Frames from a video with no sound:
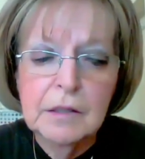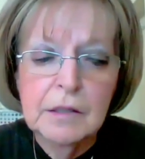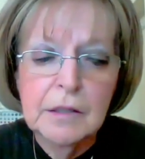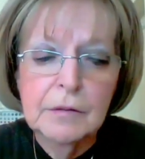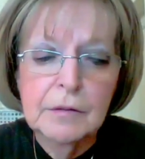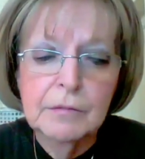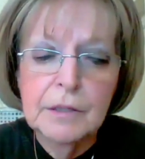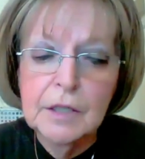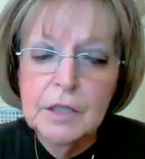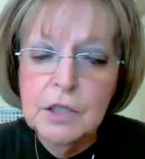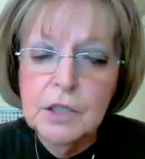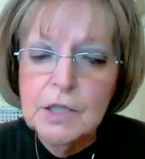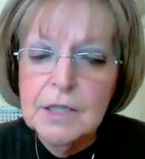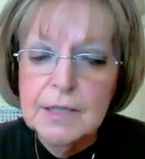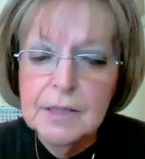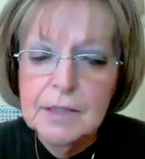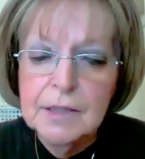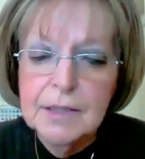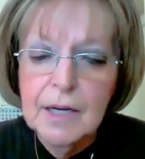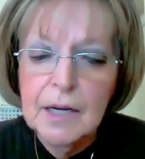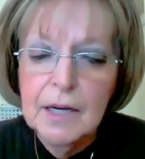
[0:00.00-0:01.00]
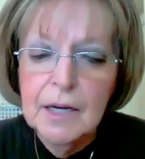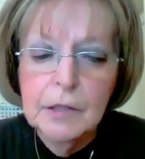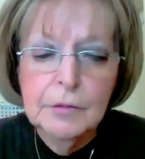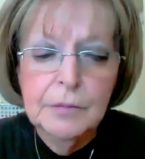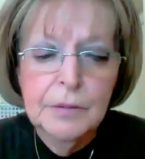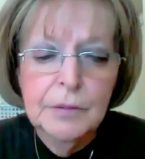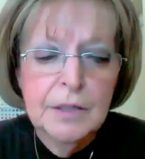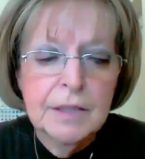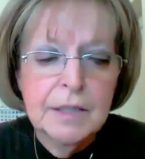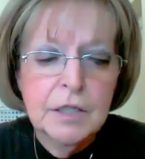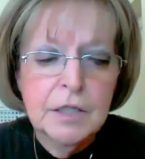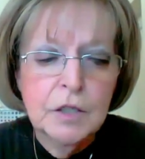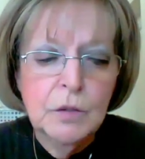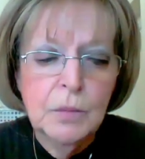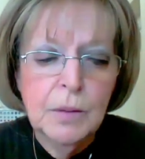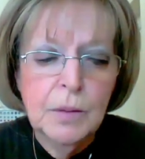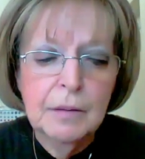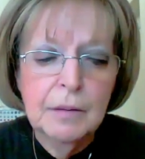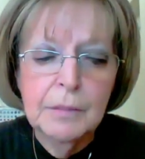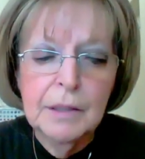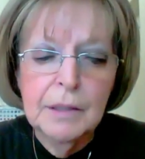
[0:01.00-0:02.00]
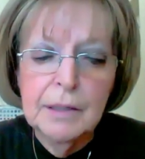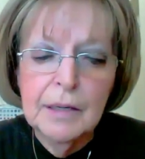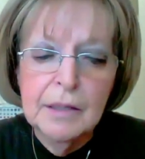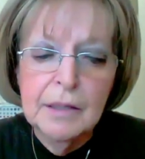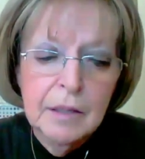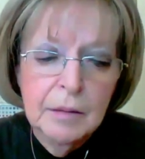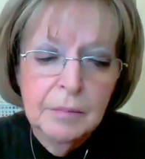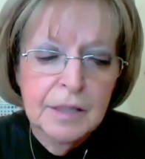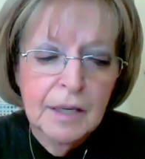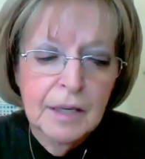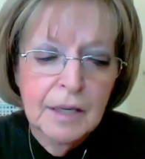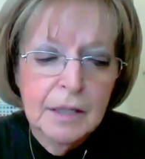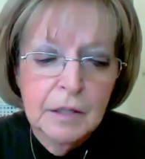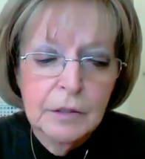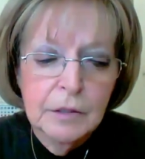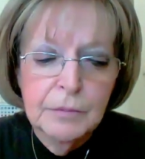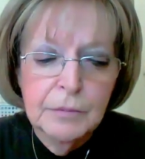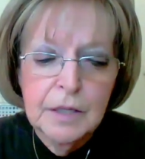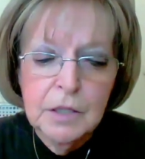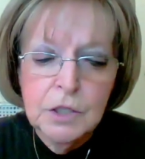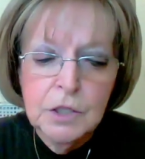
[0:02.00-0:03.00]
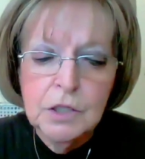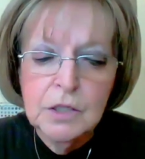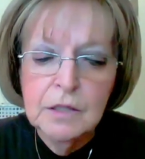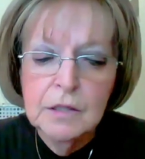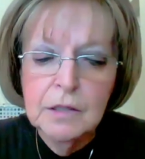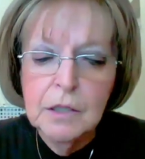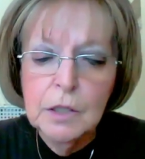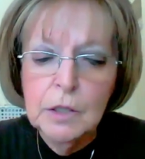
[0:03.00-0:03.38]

uh, religious intolerance, UN Millennium Declaration,